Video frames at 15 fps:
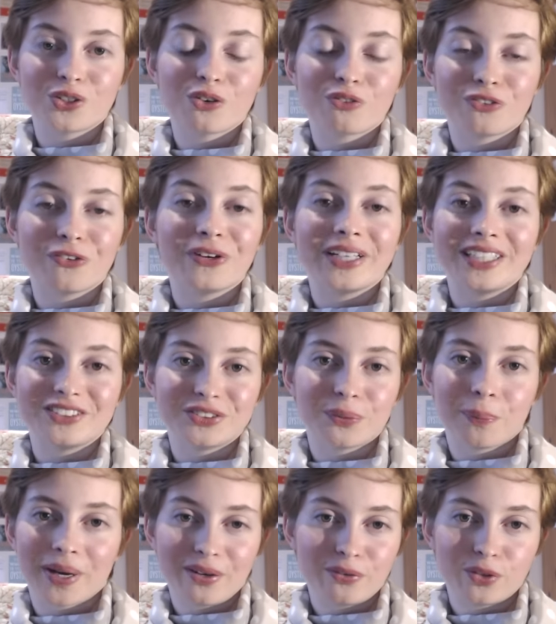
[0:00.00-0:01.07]
the novel is
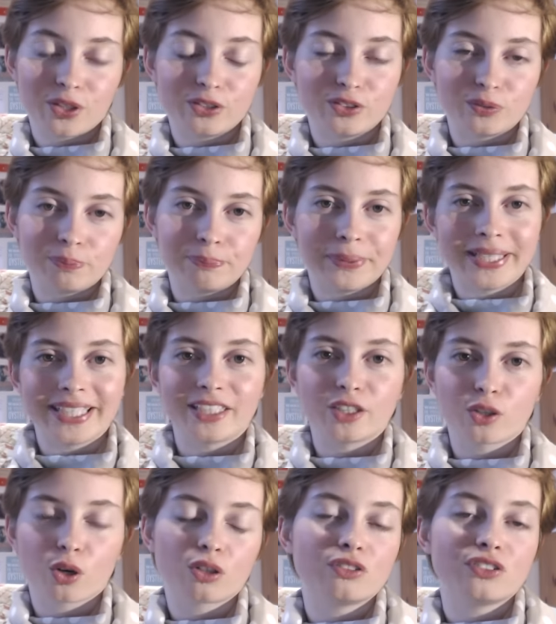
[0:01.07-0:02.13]
about those big
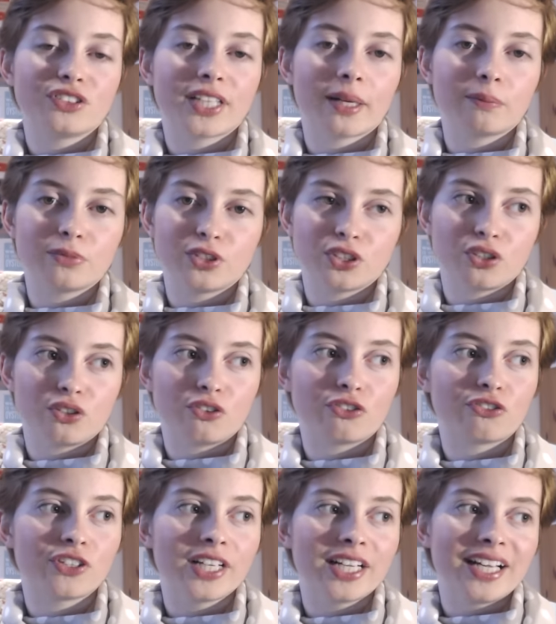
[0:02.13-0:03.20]
concepts
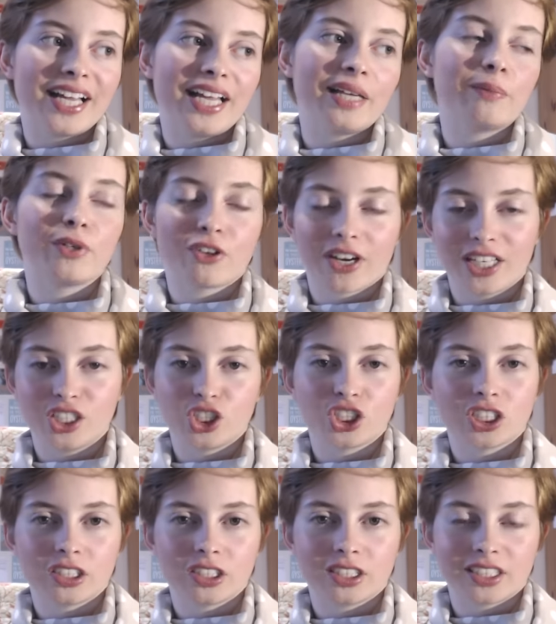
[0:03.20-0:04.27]
of
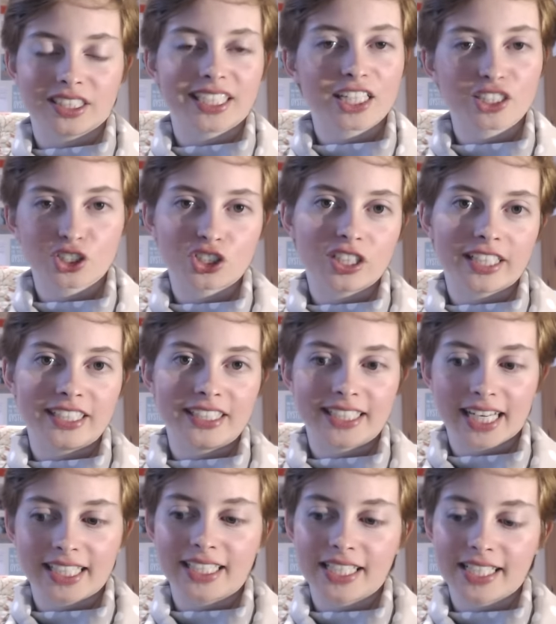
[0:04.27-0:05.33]
immigration and national
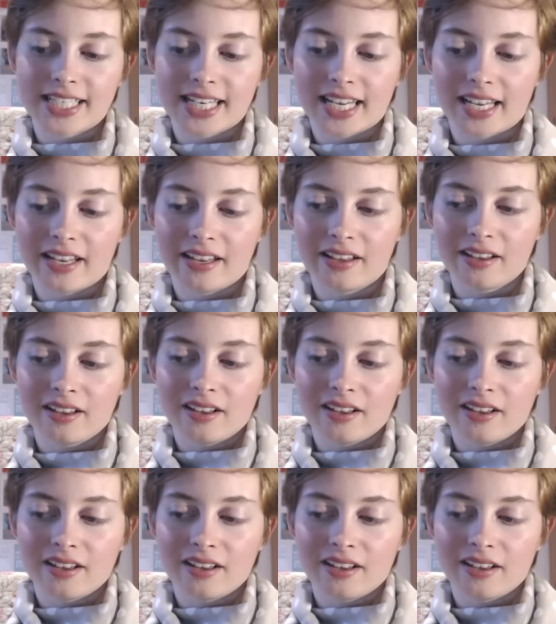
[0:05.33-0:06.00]
identity.